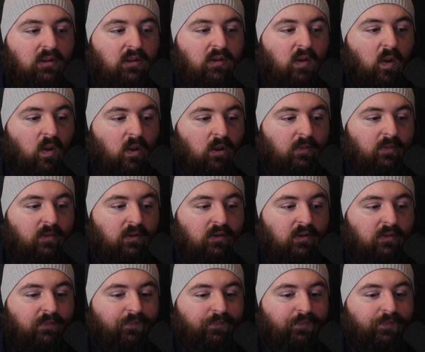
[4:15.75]

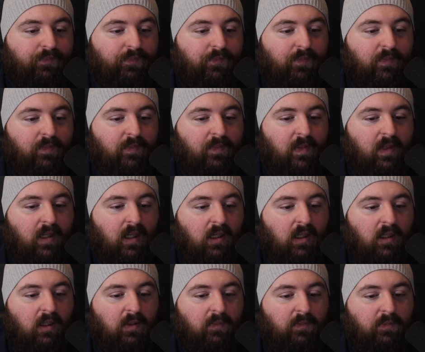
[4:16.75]
horrible,
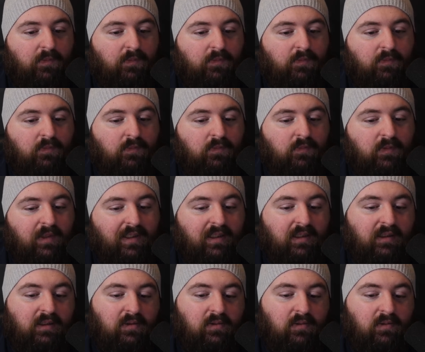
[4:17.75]

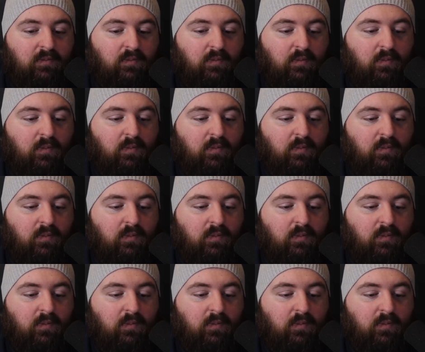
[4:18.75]
like, you